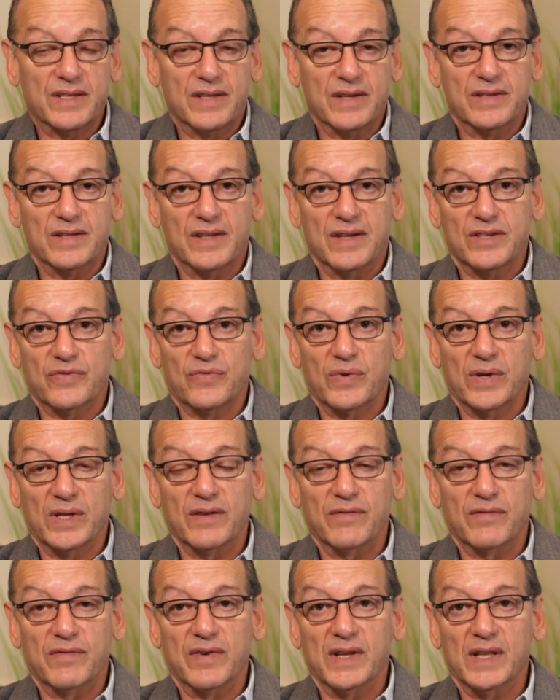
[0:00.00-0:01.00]
There's
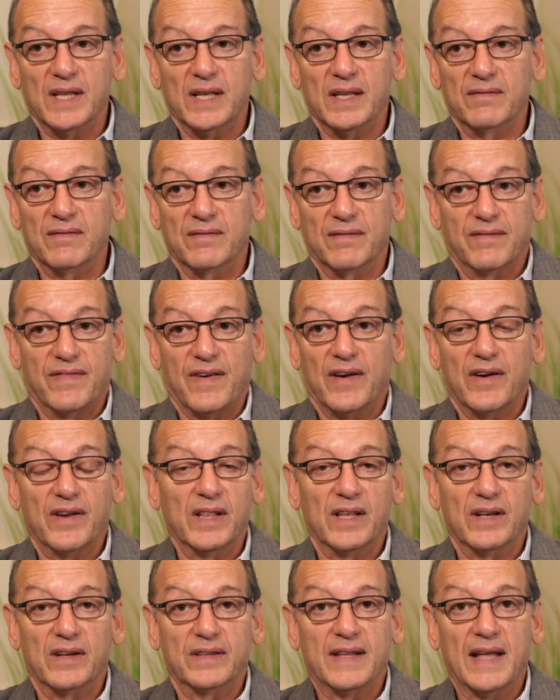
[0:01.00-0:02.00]
really, really very
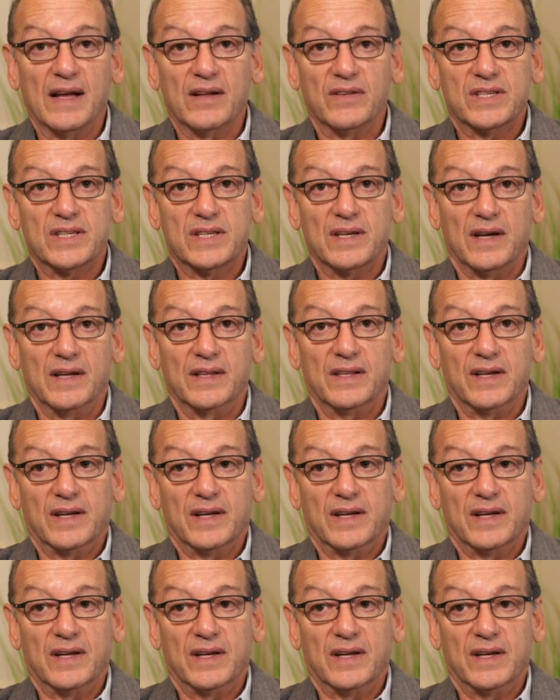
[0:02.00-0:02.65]
little downside.